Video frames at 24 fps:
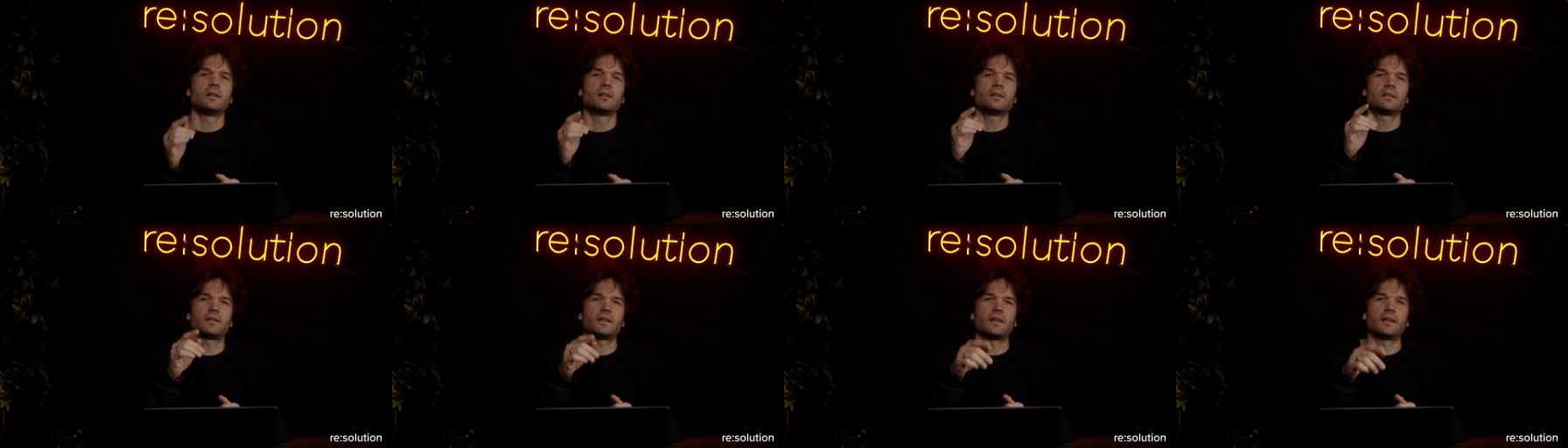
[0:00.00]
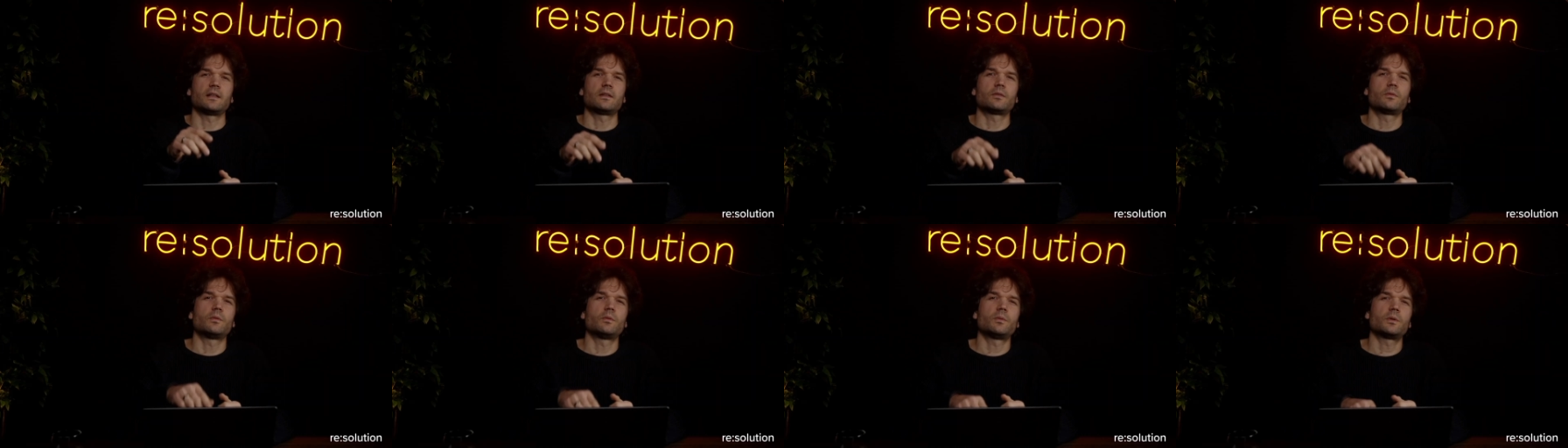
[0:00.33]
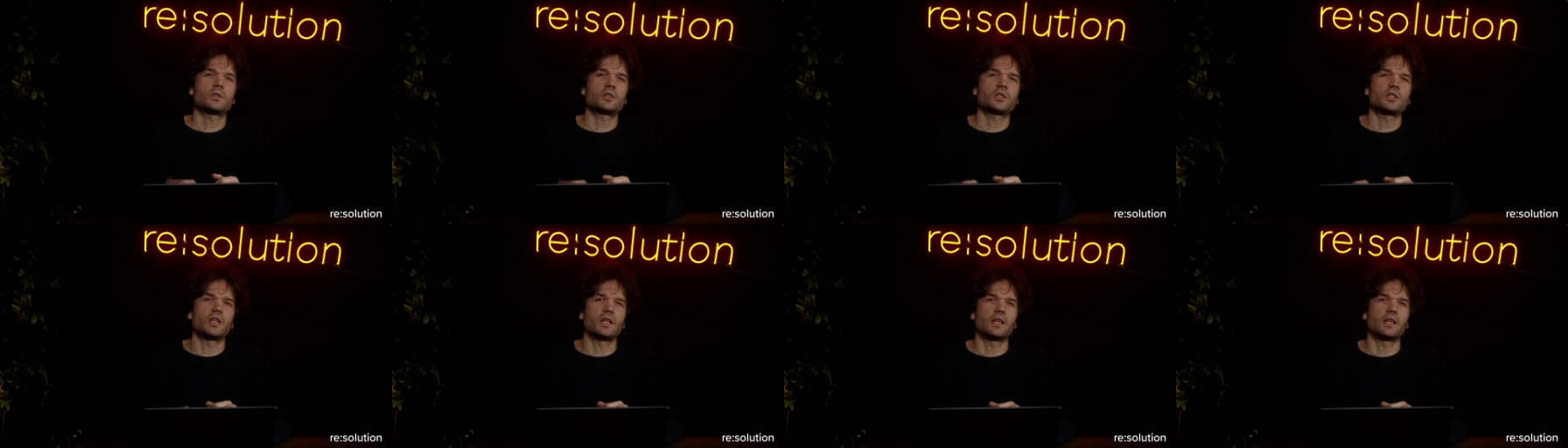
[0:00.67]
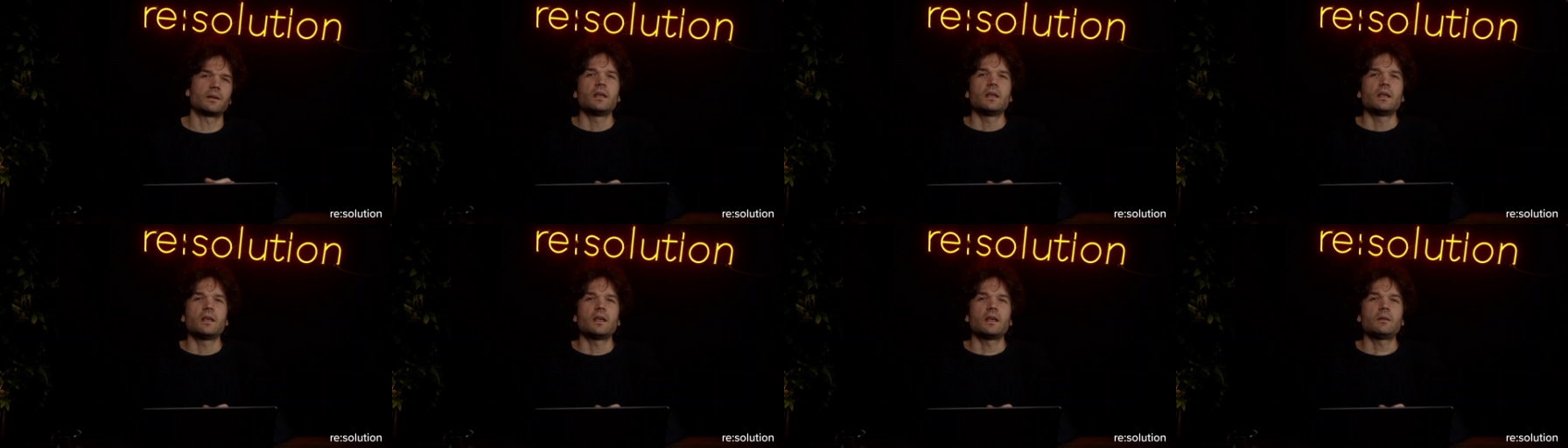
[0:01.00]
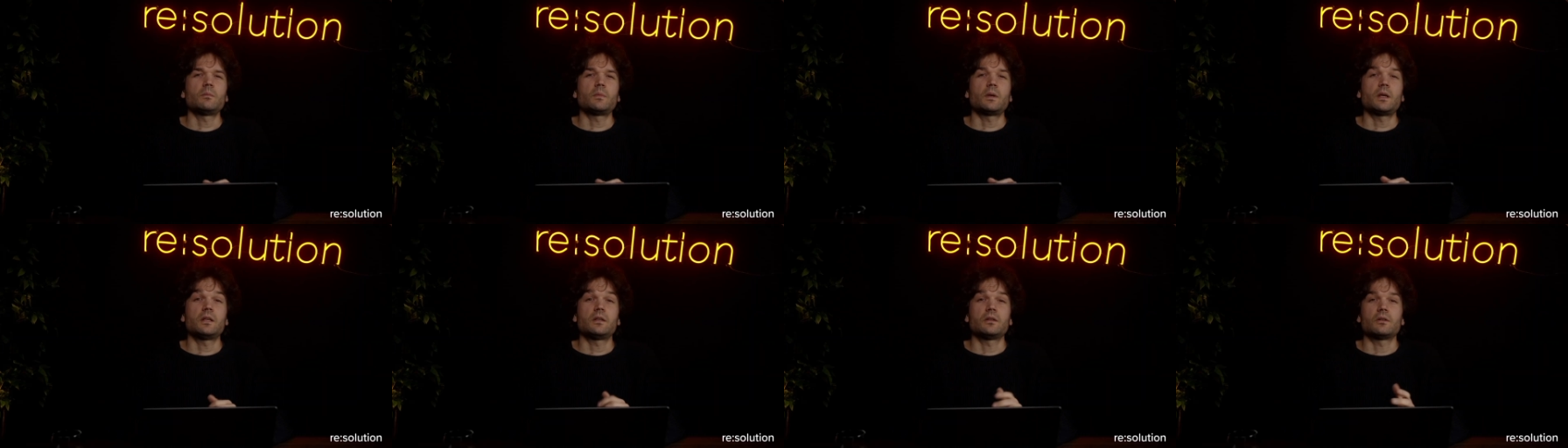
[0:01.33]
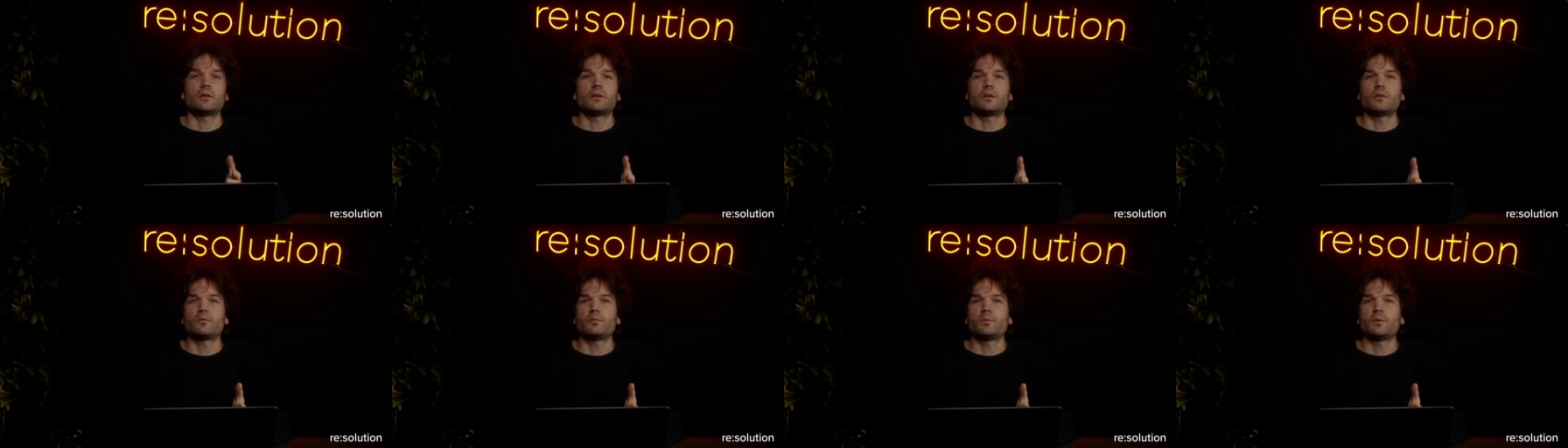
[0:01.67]
Thanks for watching, and may
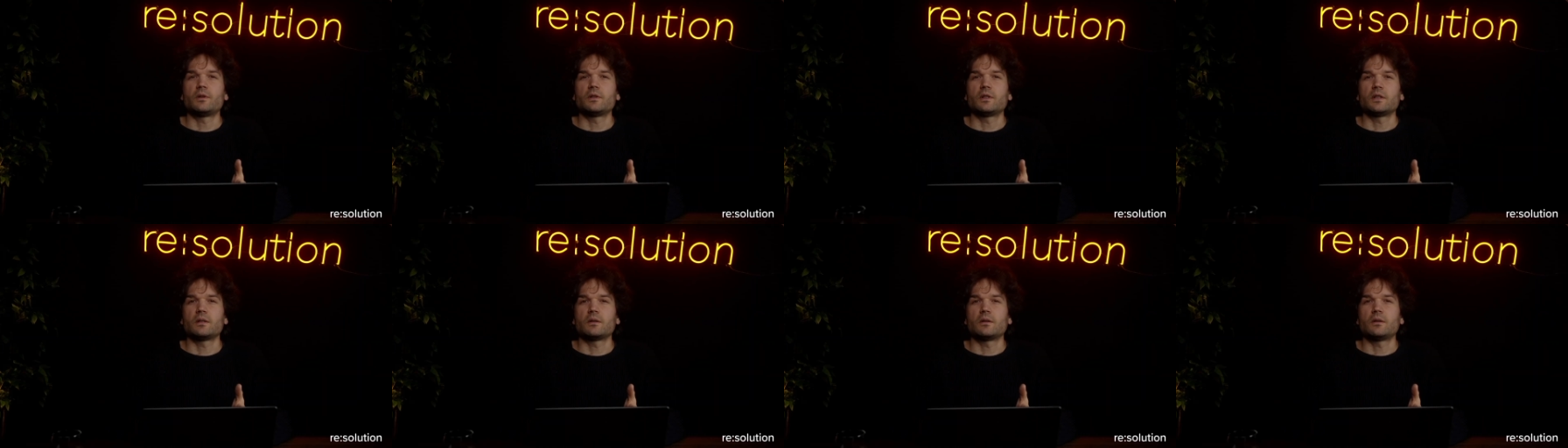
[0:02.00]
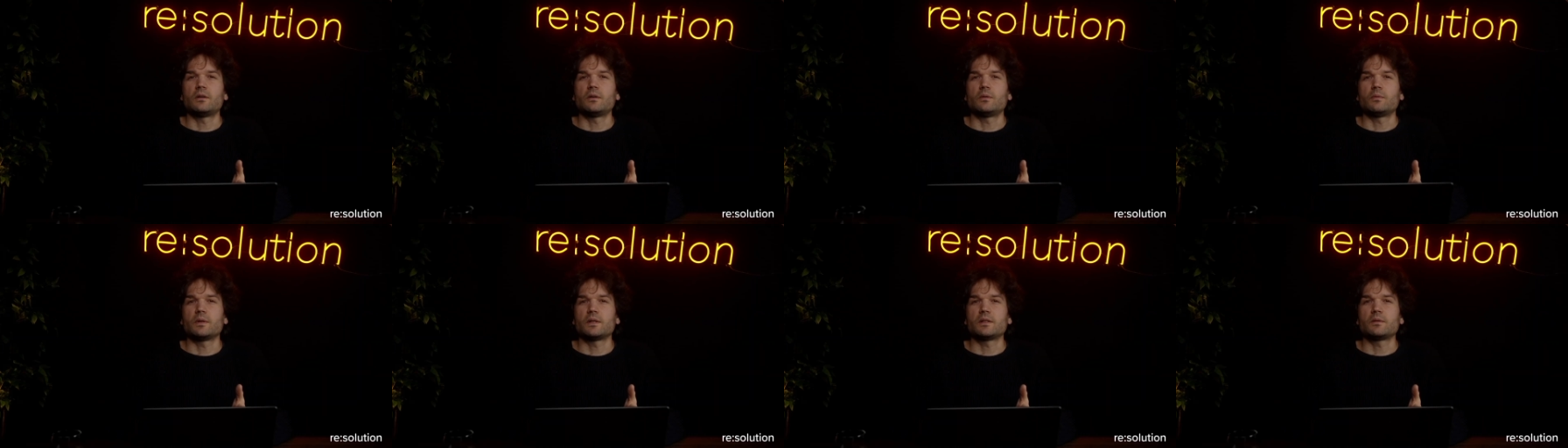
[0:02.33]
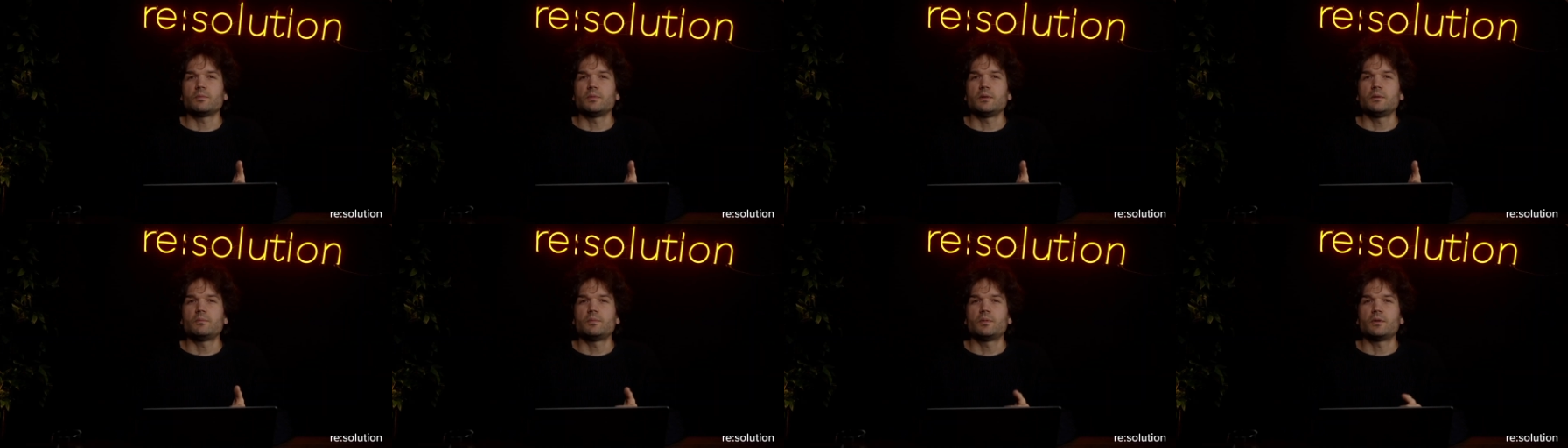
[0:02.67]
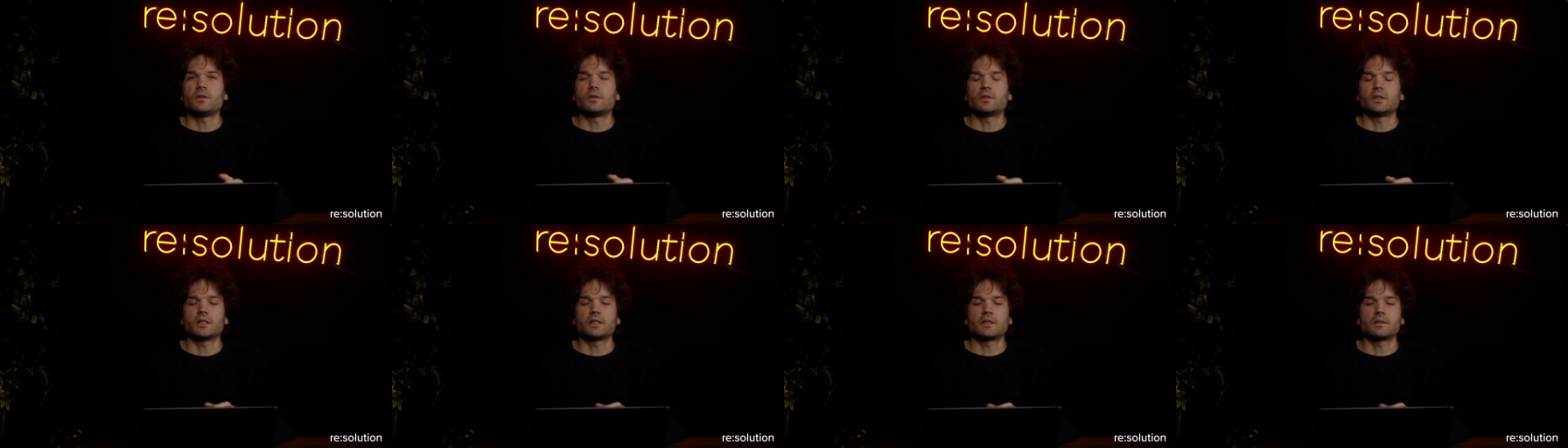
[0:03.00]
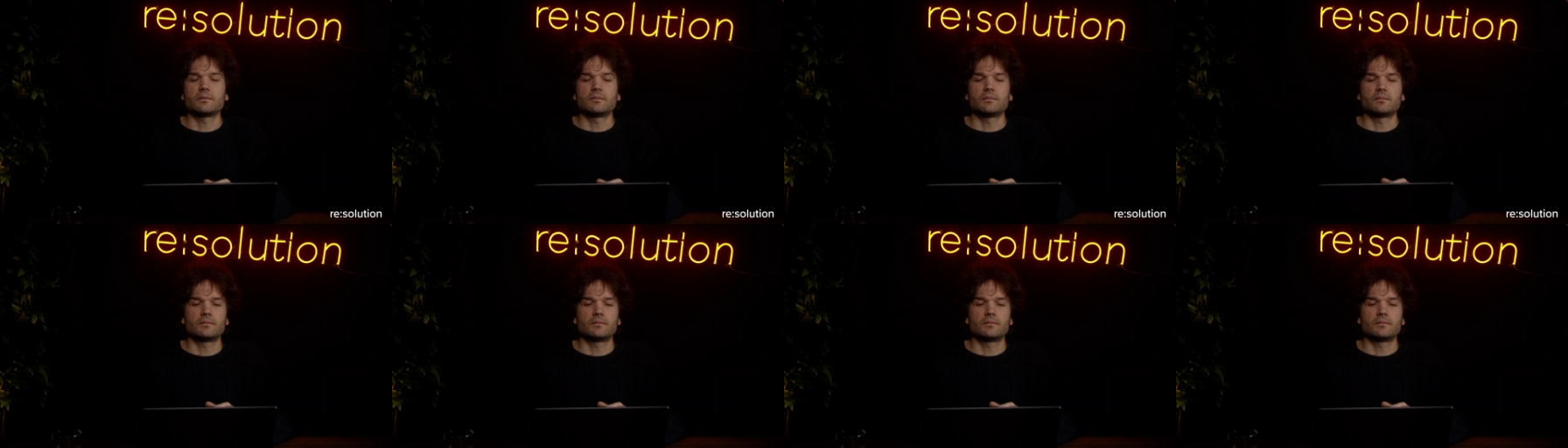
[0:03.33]
your offboarding always be boring.